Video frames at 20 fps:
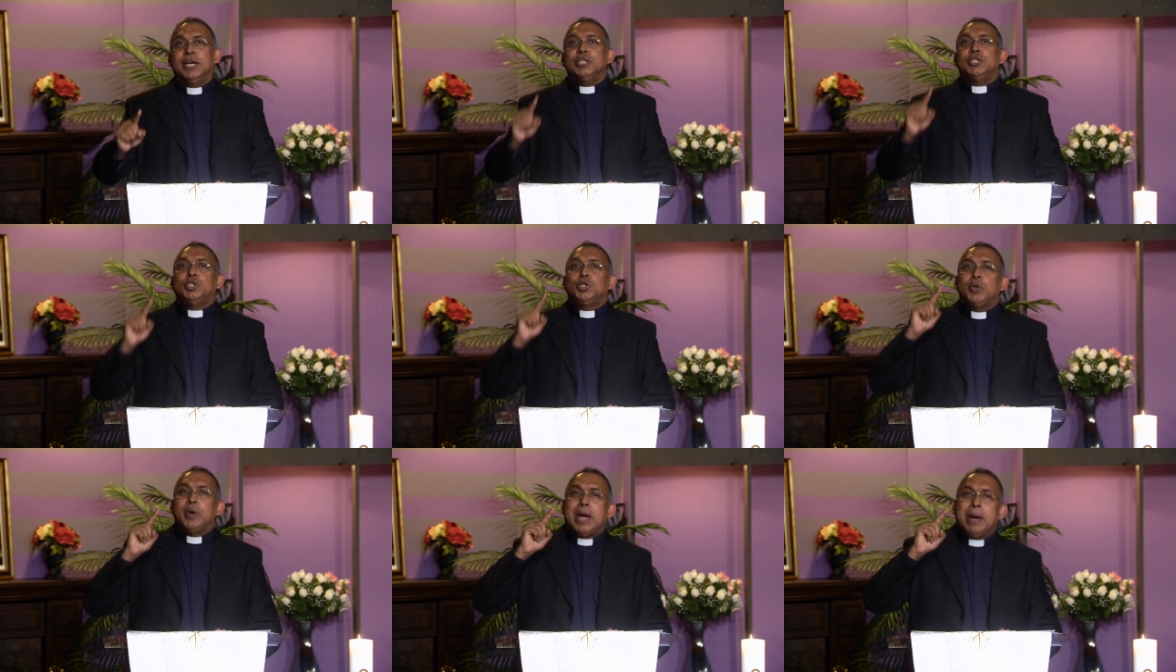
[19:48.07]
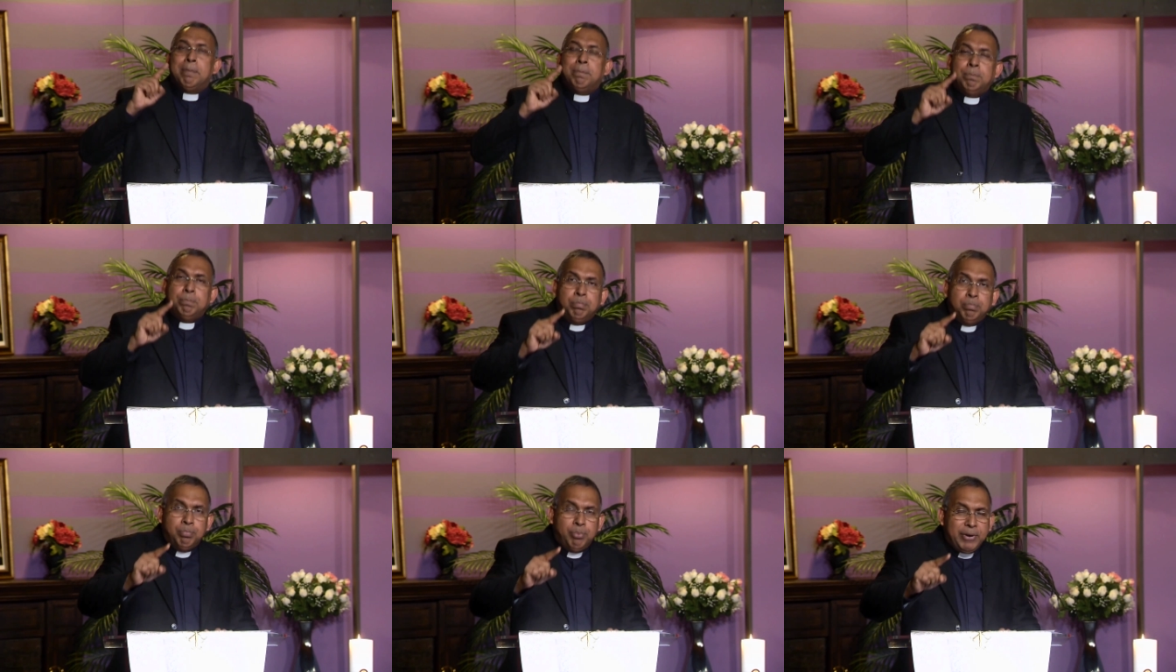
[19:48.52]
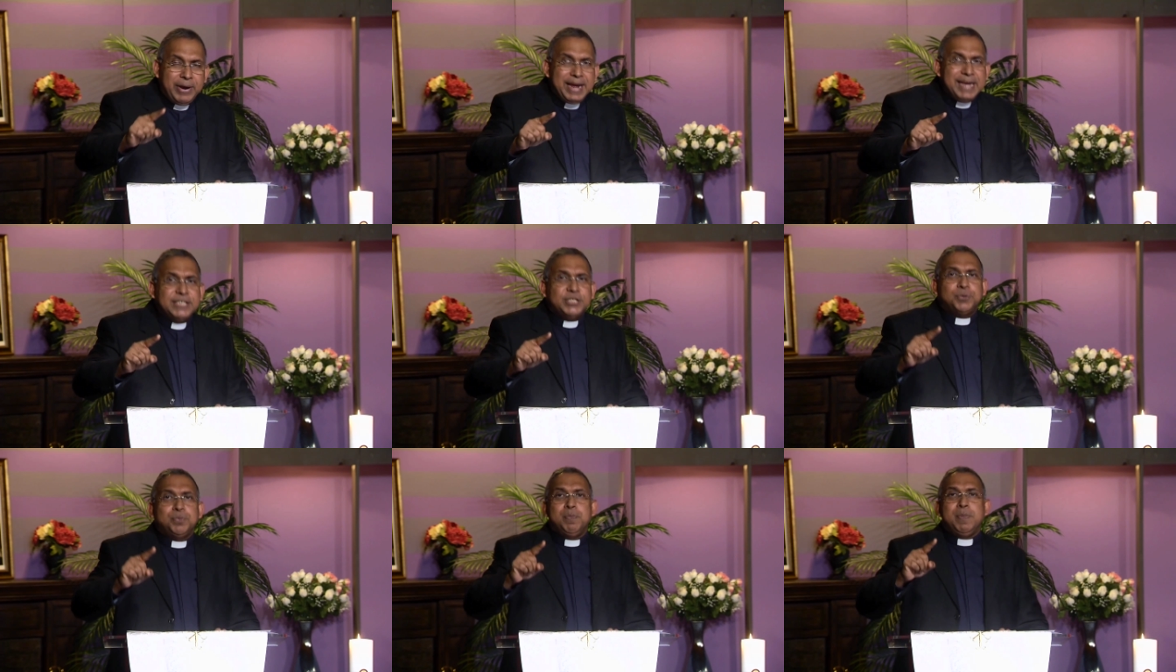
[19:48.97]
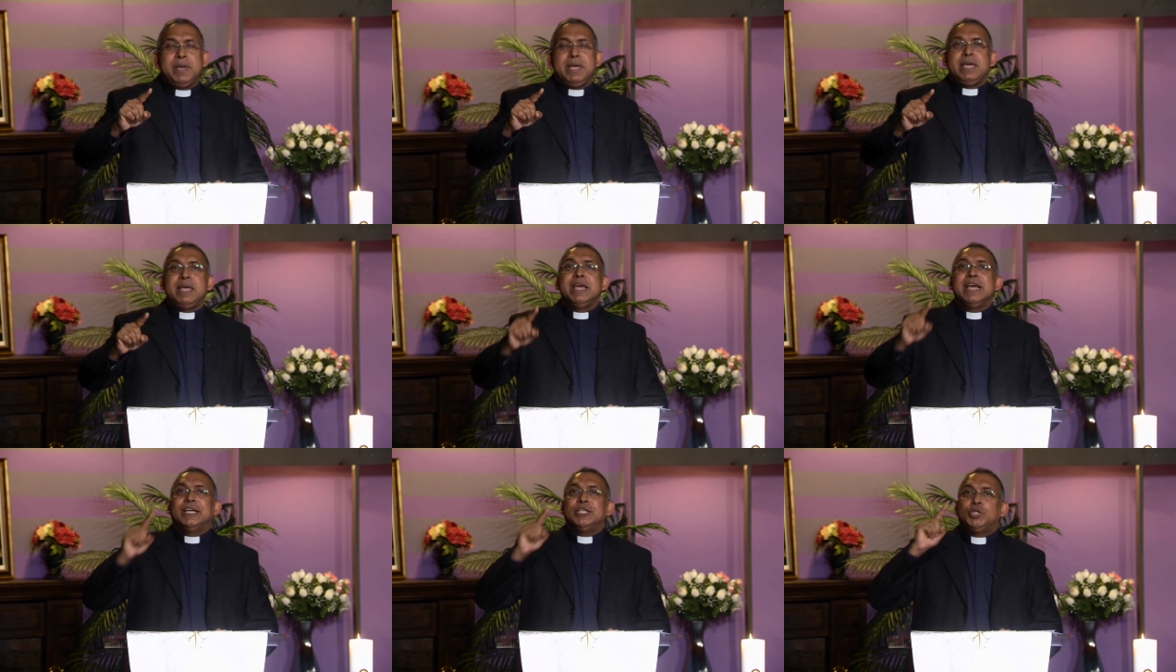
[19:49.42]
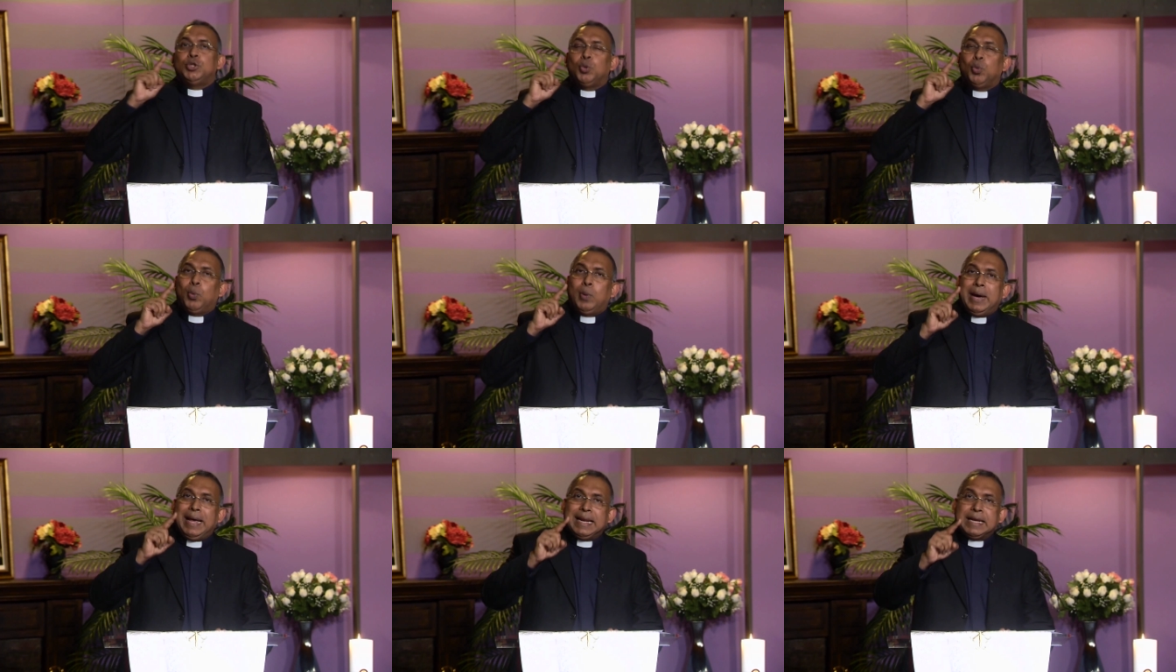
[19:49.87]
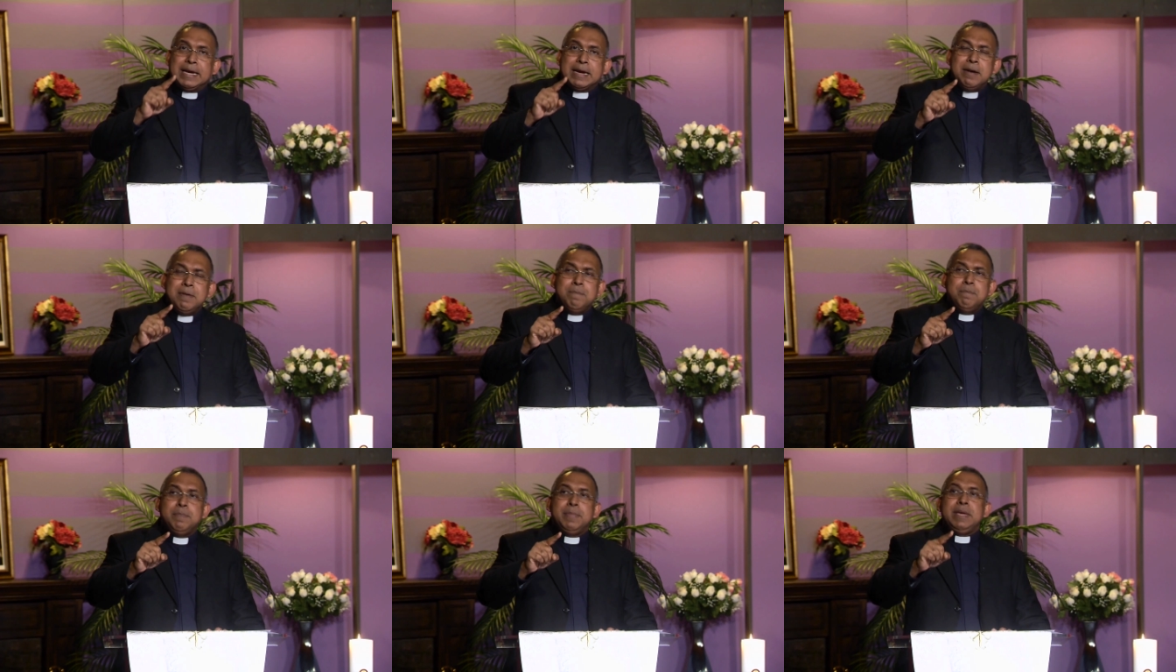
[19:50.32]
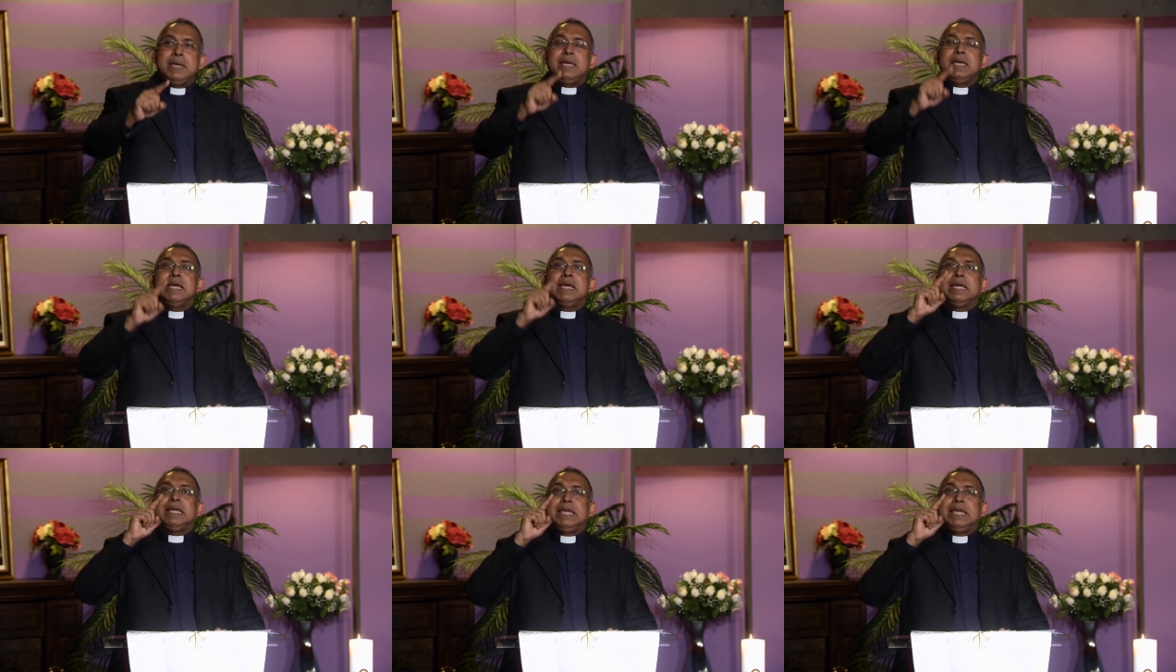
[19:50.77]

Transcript: to embrace me, to welcome me